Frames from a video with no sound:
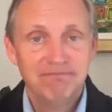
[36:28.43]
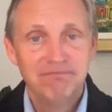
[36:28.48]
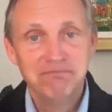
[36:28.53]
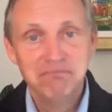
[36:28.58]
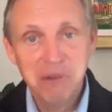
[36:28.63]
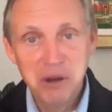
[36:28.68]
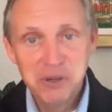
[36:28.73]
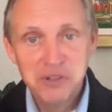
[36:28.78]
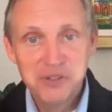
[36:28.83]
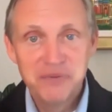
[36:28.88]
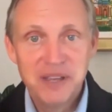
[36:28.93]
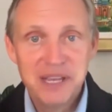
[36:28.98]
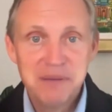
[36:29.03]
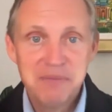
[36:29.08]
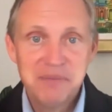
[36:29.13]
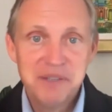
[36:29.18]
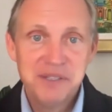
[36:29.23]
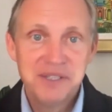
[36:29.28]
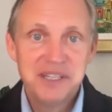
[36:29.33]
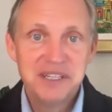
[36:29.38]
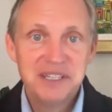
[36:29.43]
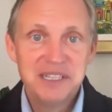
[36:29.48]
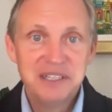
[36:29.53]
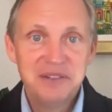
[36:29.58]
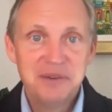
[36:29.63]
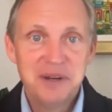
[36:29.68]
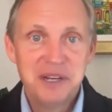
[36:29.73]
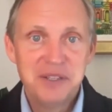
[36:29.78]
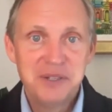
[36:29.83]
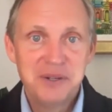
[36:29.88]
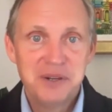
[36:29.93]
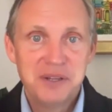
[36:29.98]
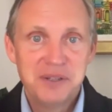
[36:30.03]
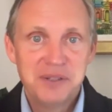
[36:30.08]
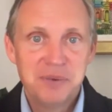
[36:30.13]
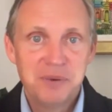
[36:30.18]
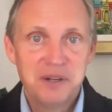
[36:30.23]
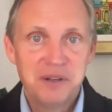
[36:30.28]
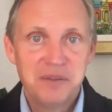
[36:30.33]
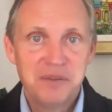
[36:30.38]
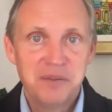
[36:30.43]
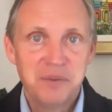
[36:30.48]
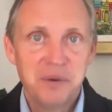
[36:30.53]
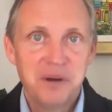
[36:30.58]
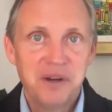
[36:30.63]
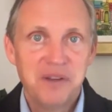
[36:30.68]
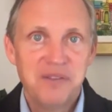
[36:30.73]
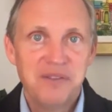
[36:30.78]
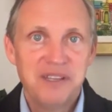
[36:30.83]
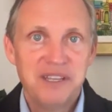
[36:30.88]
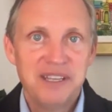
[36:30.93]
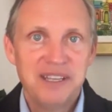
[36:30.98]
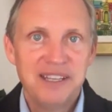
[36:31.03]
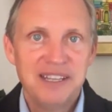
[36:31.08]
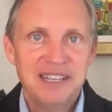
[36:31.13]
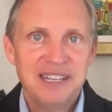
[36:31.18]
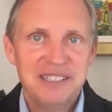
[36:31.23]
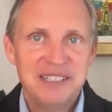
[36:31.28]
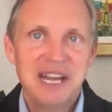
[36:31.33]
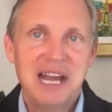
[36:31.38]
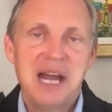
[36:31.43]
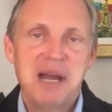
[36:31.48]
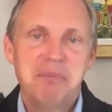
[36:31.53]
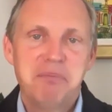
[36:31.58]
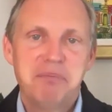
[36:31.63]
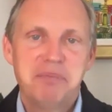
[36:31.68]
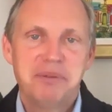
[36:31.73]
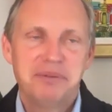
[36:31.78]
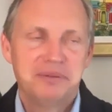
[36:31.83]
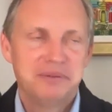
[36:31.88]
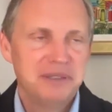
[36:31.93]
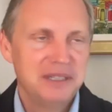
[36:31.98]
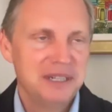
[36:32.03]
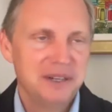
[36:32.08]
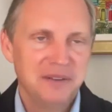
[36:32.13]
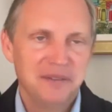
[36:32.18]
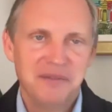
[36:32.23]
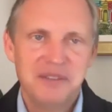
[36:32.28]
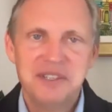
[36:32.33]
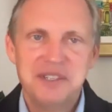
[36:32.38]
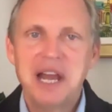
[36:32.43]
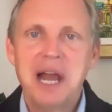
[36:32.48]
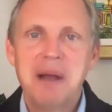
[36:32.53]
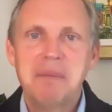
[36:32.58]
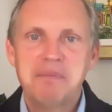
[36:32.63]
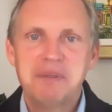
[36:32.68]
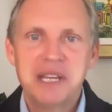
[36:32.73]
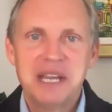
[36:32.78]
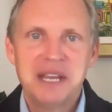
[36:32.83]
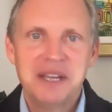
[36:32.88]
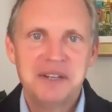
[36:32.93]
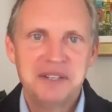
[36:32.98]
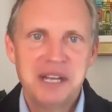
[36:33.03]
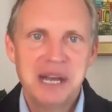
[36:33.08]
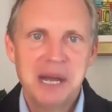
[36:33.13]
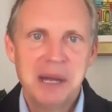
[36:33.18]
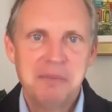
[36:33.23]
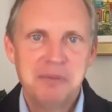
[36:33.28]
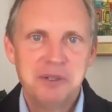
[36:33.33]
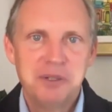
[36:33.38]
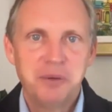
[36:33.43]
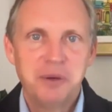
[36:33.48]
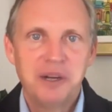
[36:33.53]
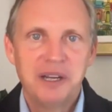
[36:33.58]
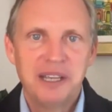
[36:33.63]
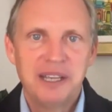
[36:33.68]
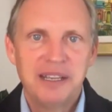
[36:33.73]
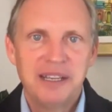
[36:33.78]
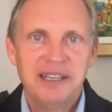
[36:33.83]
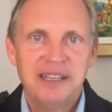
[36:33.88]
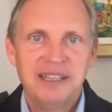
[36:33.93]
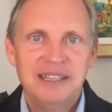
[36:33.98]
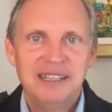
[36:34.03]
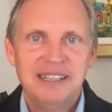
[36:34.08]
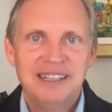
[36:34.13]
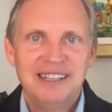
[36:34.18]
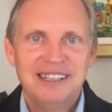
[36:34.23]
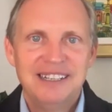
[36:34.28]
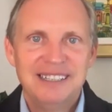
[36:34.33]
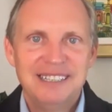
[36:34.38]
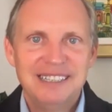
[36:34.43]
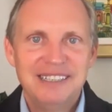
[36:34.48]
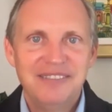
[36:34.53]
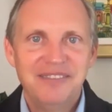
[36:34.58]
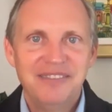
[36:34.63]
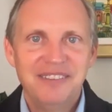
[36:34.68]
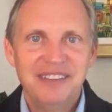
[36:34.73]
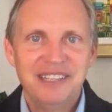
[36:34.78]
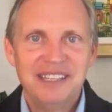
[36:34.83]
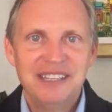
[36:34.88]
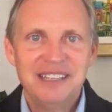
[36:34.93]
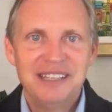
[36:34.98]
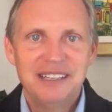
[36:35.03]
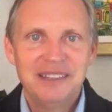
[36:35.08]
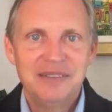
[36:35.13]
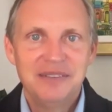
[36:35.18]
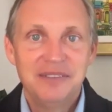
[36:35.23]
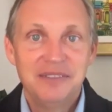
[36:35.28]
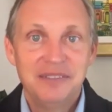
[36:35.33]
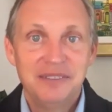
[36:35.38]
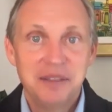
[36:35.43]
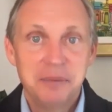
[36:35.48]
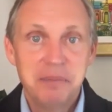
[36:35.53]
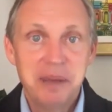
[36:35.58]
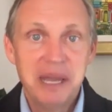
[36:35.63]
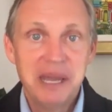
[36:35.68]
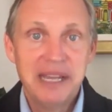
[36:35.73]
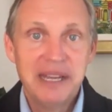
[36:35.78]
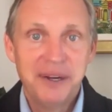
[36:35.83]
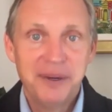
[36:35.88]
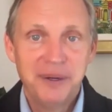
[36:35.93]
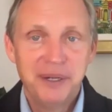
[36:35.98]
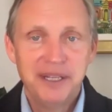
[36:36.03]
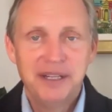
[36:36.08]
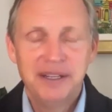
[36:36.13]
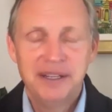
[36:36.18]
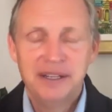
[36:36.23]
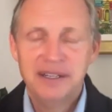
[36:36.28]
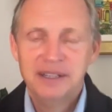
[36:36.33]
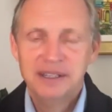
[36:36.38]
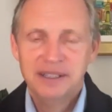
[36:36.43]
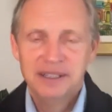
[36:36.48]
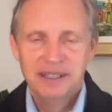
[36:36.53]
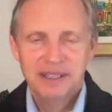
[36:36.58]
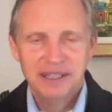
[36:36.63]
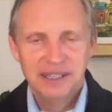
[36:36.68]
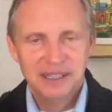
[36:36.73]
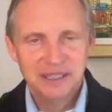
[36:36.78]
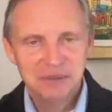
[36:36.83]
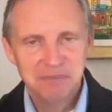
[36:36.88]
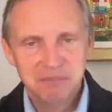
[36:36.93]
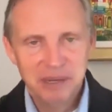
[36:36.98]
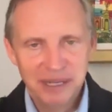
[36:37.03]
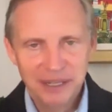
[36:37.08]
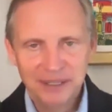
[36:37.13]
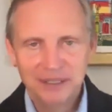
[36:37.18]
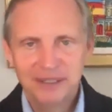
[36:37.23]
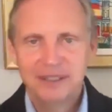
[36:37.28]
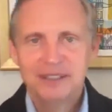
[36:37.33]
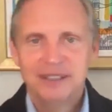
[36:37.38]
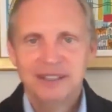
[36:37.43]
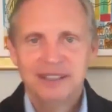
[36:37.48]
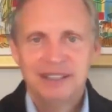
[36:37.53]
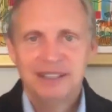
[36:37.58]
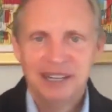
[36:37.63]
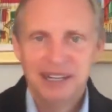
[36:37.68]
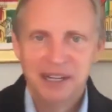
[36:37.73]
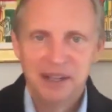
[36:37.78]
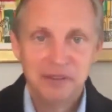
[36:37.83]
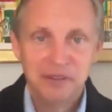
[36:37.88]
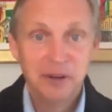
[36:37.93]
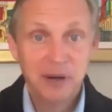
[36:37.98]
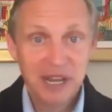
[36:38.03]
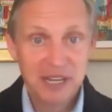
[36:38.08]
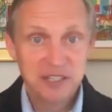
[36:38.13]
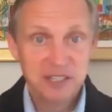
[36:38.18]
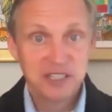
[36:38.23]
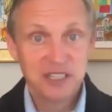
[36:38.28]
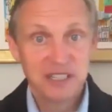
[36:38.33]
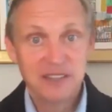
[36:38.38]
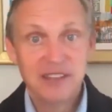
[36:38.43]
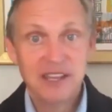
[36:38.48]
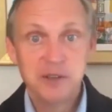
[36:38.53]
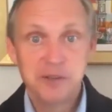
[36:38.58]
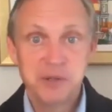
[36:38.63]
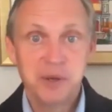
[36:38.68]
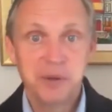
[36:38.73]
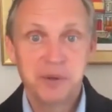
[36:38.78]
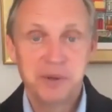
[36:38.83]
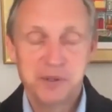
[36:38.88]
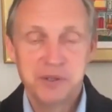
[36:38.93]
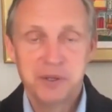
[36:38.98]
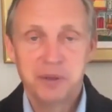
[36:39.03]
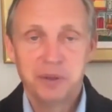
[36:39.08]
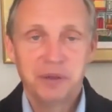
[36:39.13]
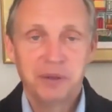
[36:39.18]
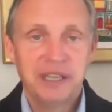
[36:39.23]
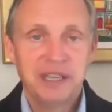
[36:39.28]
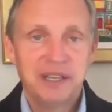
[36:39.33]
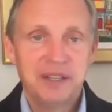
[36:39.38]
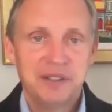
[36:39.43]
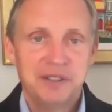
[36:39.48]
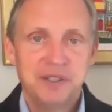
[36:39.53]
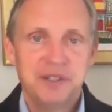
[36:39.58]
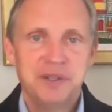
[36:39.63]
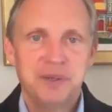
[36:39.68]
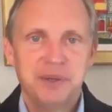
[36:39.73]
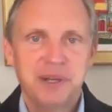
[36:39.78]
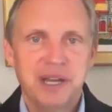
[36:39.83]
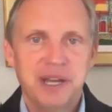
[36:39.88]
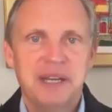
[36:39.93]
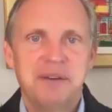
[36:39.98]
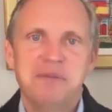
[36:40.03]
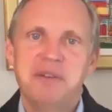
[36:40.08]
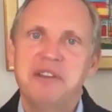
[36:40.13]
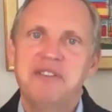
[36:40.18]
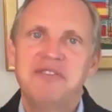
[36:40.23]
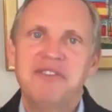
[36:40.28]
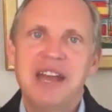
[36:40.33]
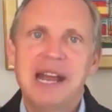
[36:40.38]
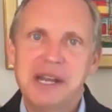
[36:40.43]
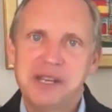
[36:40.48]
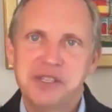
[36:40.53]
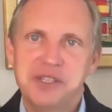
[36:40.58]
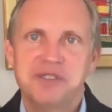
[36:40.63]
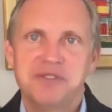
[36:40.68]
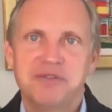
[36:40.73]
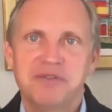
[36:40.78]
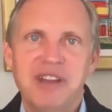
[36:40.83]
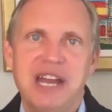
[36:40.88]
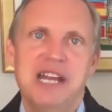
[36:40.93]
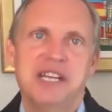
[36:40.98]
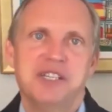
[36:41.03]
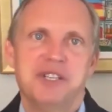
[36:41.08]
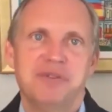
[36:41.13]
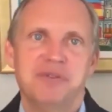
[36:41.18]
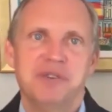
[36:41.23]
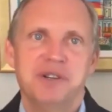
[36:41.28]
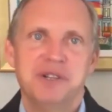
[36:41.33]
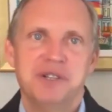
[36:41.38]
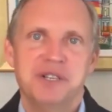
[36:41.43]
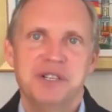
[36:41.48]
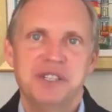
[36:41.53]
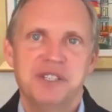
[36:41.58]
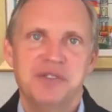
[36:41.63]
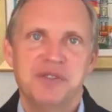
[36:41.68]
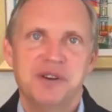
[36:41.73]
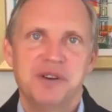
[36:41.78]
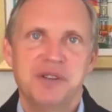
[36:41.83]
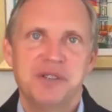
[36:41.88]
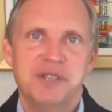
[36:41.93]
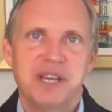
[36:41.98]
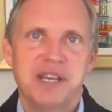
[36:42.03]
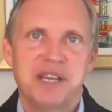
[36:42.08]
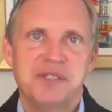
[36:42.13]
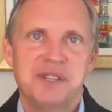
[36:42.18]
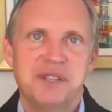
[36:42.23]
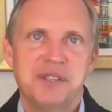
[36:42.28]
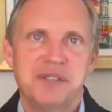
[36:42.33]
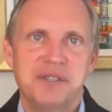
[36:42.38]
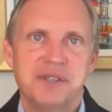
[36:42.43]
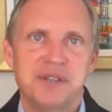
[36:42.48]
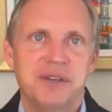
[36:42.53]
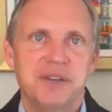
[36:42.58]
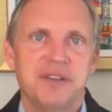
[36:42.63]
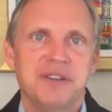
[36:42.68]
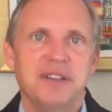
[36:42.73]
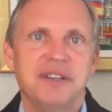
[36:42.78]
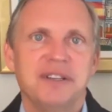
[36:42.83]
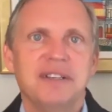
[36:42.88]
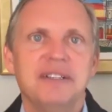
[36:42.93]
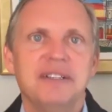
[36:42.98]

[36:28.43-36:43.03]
most famous Indian restaurants, one of the top, the top 10, top 20 in the Bay Area. But they're actually, those owners are looking to do kind of a fast version as far as that's concerned.